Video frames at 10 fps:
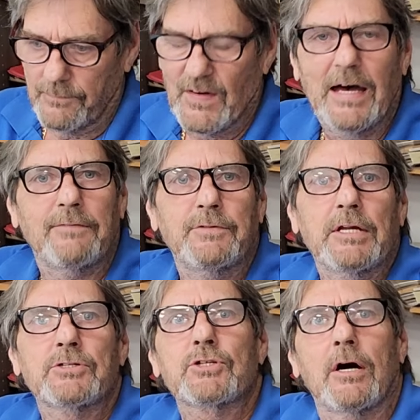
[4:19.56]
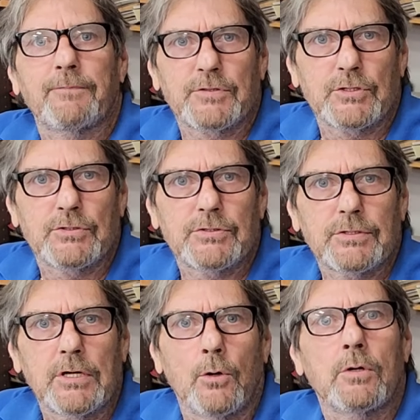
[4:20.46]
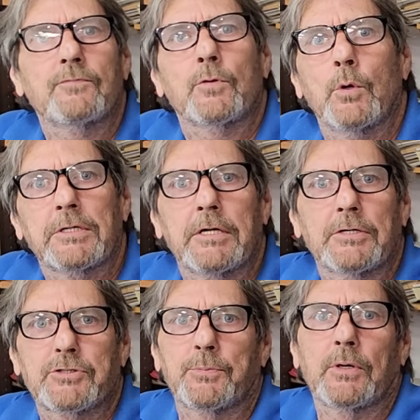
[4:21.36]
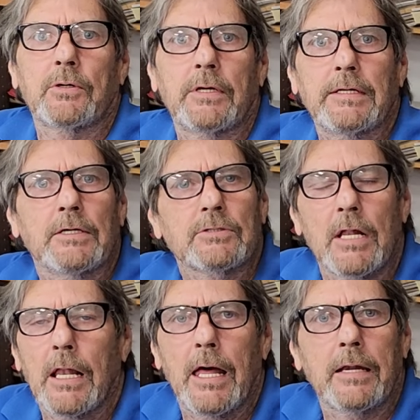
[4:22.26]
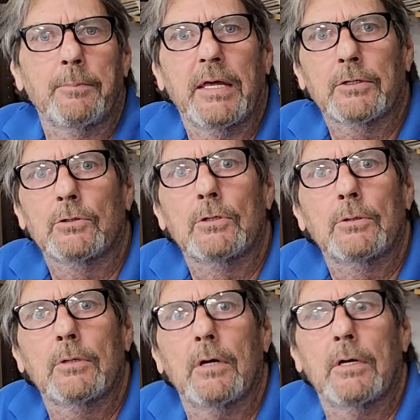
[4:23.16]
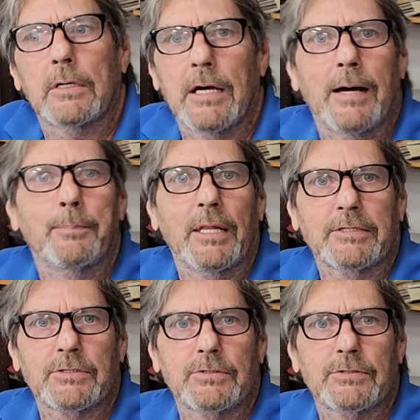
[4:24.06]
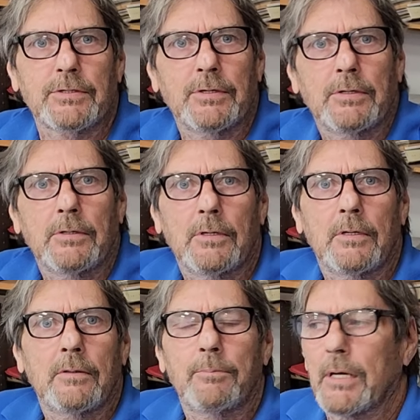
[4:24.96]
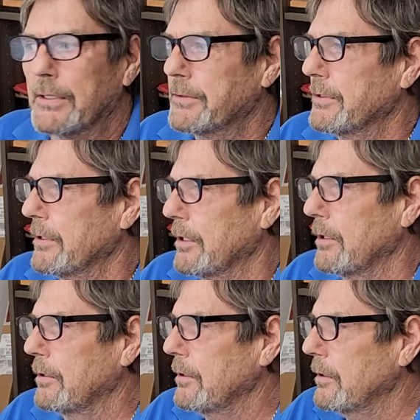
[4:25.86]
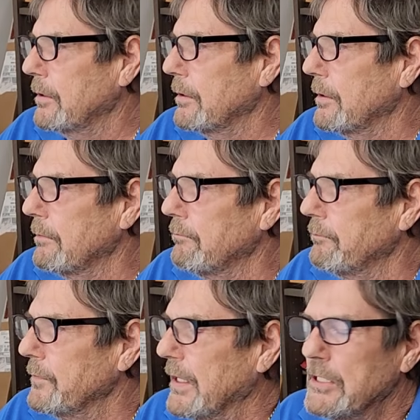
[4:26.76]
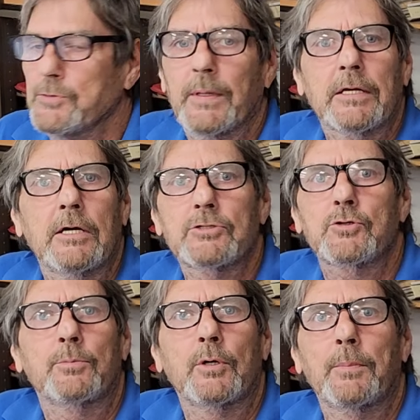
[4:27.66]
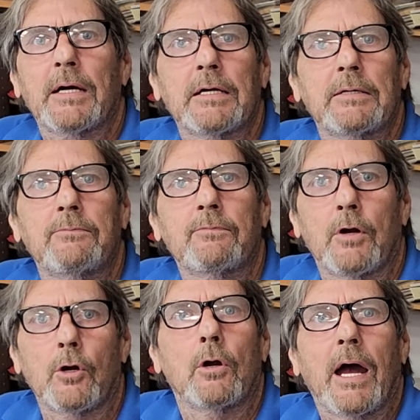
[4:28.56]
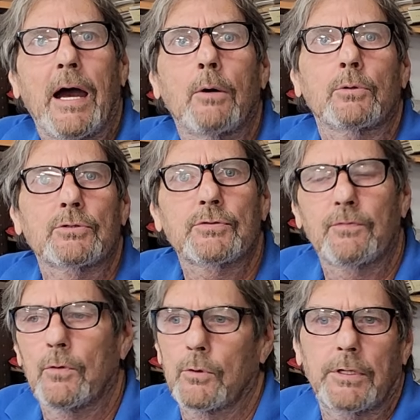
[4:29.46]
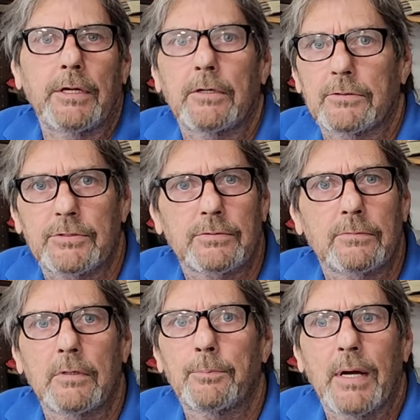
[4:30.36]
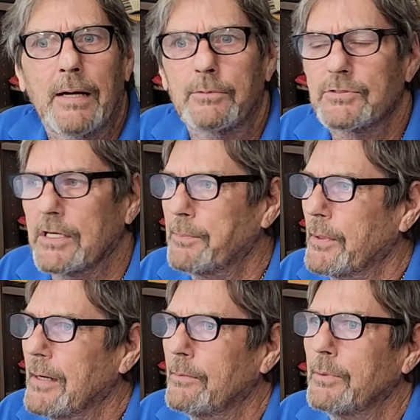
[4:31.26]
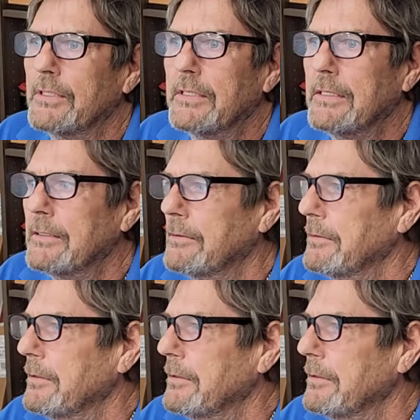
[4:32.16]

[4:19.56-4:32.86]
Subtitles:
5 dentist offices going for one customer. He does a lot of medical complexes. But he's been a customer of mine, or ours, for years. I would say probably